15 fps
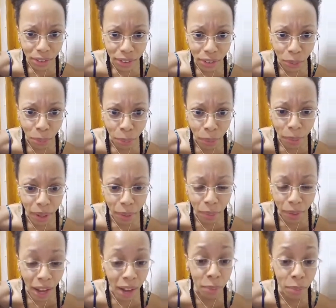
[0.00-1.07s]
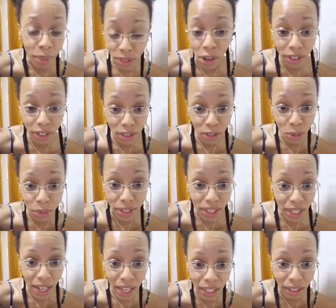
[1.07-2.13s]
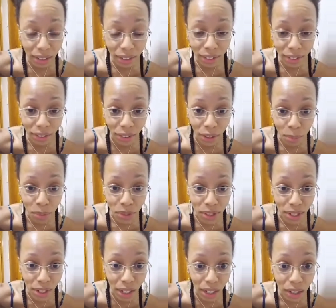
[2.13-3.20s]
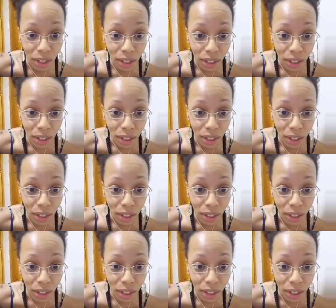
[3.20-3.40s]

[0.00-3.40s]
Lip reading: Or maybe I've been talking too much that I'm just late.